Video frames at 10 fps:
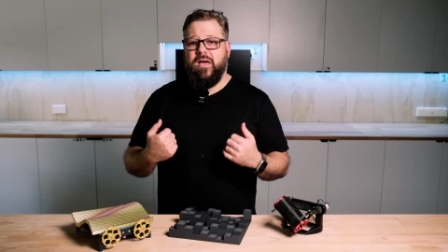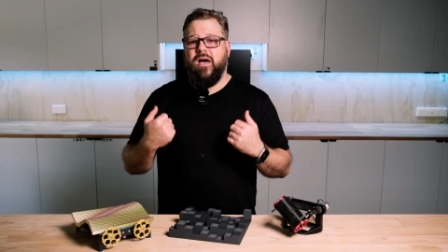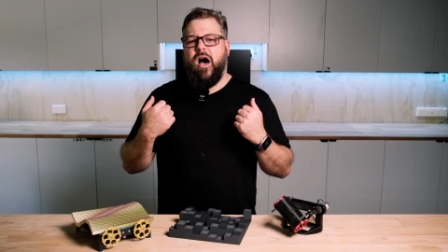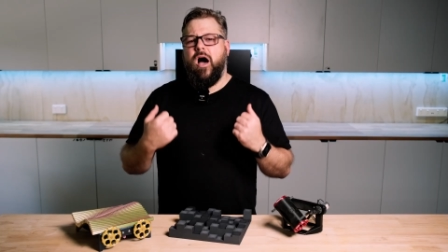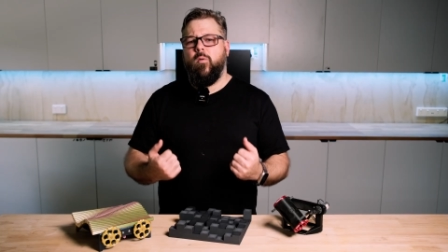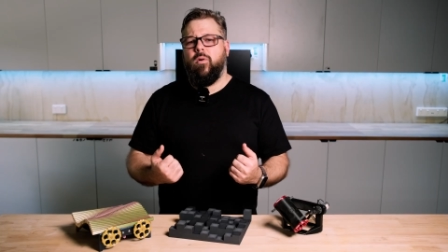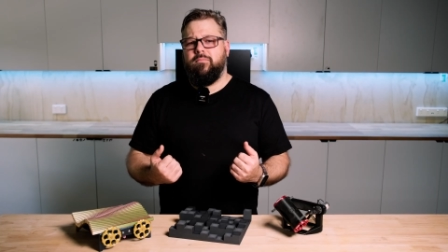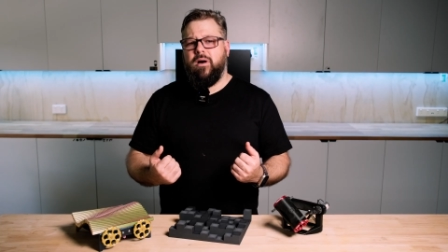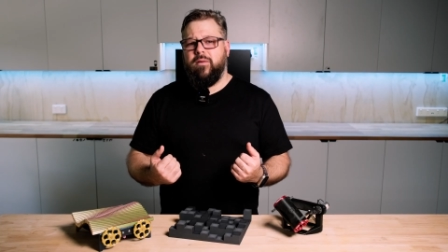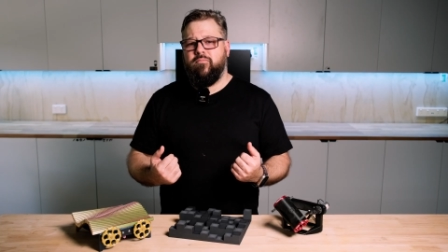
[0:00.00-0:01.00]
I want
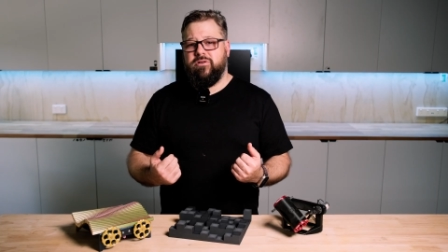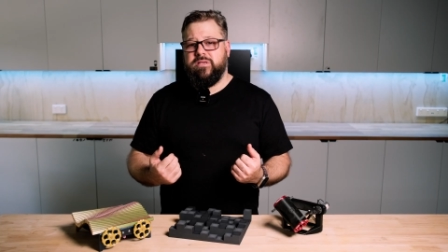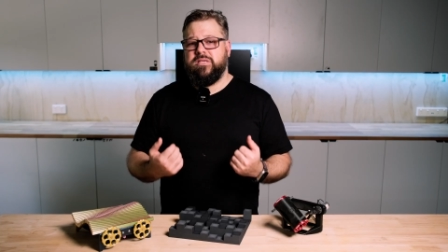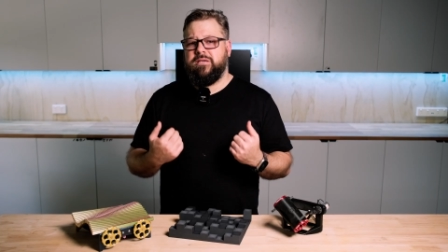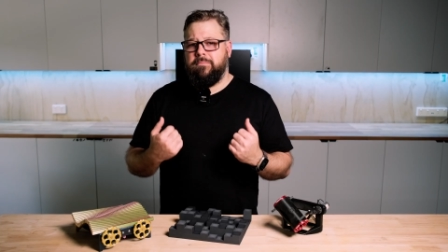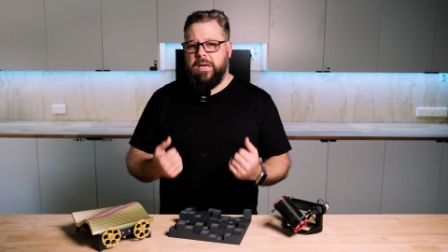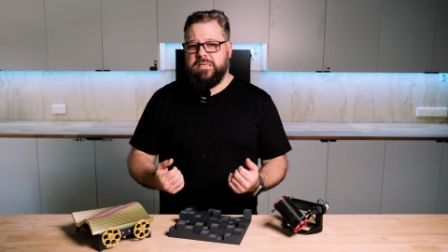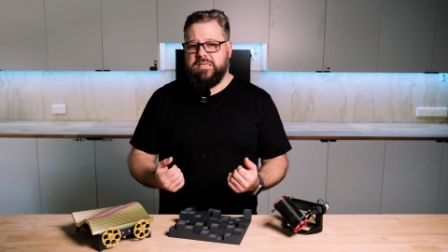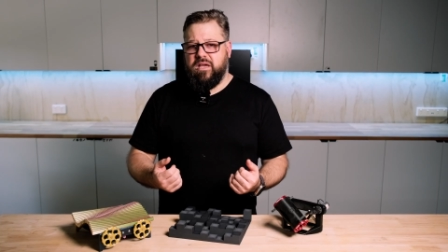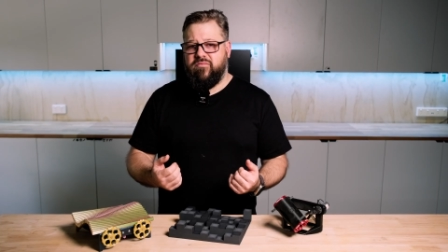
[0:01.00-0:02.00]
my printers to make
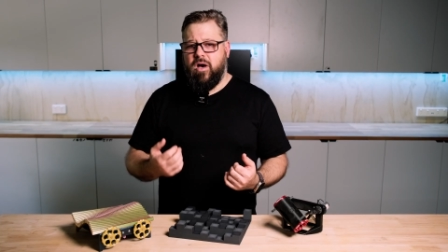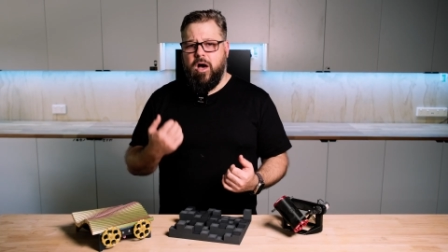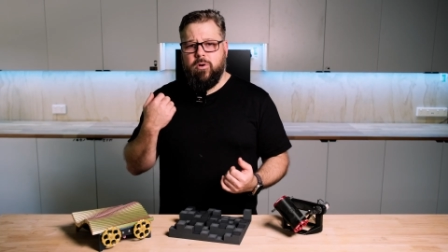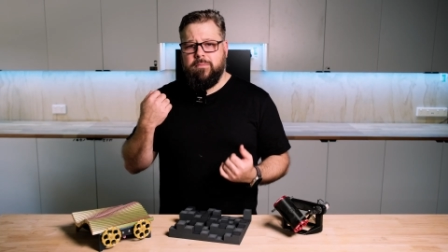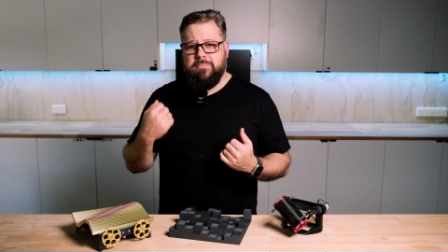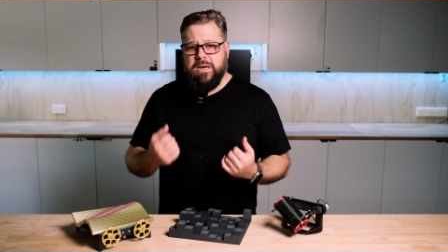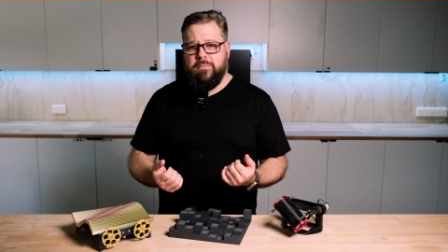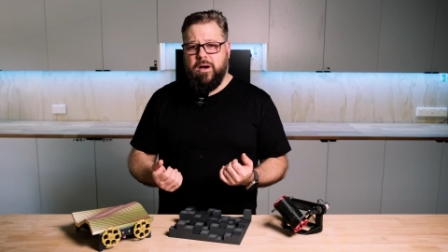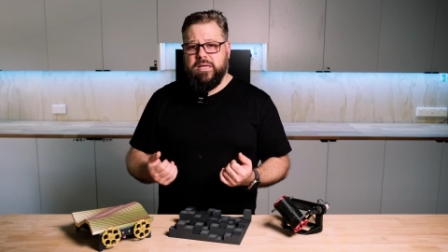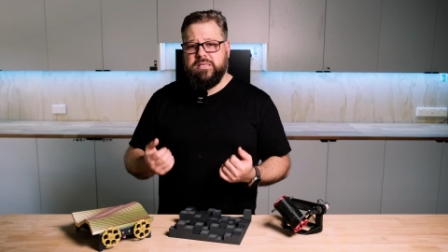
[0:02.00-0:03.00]
stuff. I want to
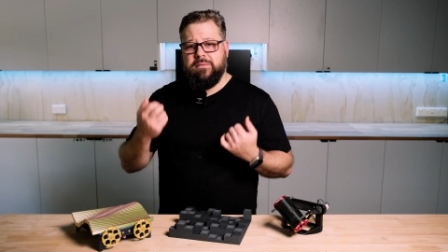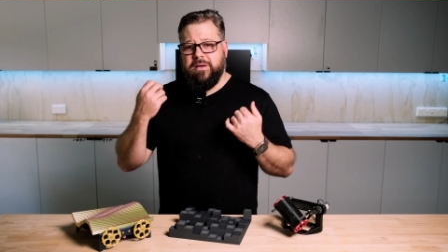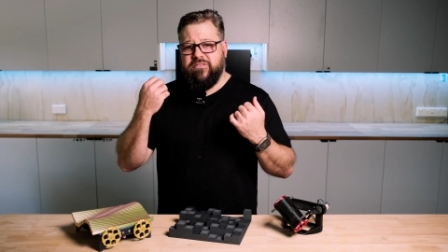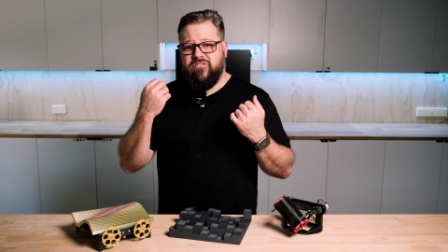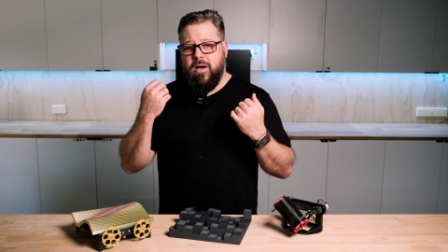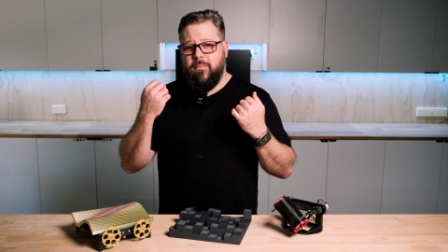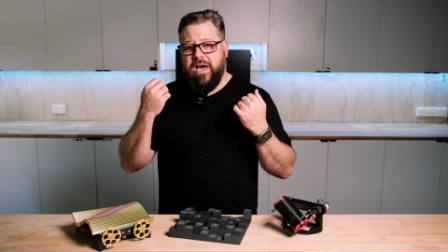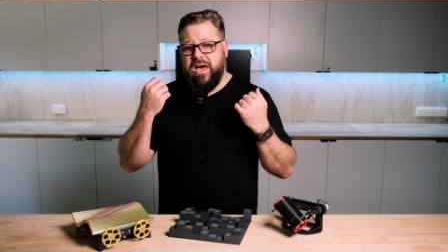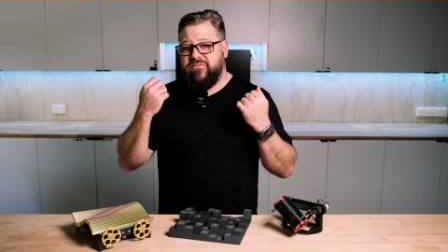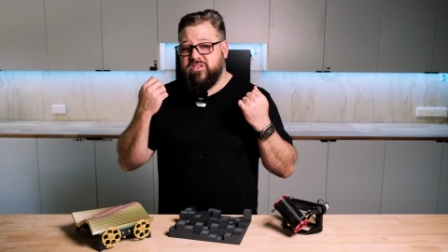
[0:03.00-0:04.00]
minimize the amount of time I
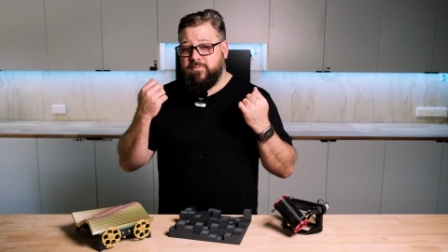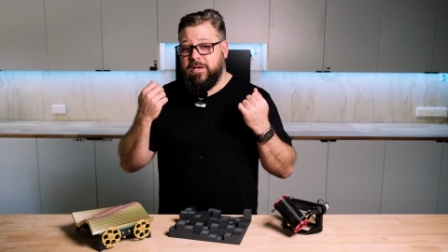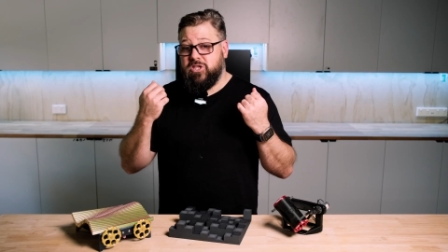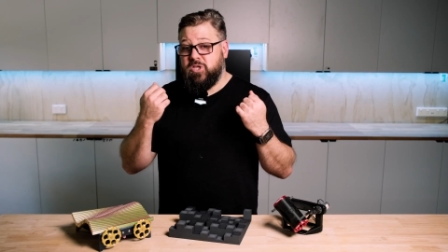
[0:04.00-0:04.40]
have to spend